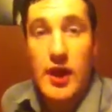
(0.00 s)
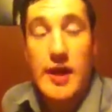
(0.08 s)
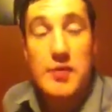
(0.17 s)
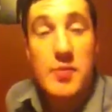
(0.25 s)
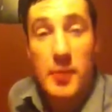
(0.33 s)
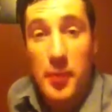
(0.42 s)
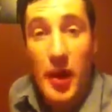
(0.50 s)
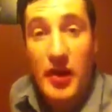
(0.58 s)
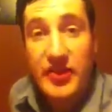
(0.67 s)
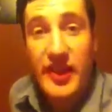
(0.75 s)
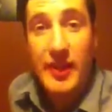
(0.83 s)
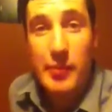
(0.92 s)
It was my
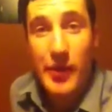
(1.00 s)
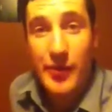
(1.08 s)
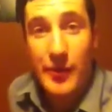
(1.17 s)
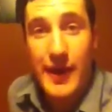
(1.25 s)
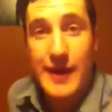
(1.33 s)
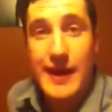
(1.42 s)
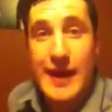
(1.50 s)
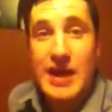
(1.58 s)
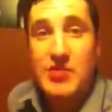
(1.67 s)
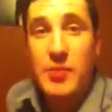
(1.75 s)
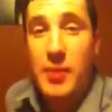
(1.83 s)
birthday, by the way. It's my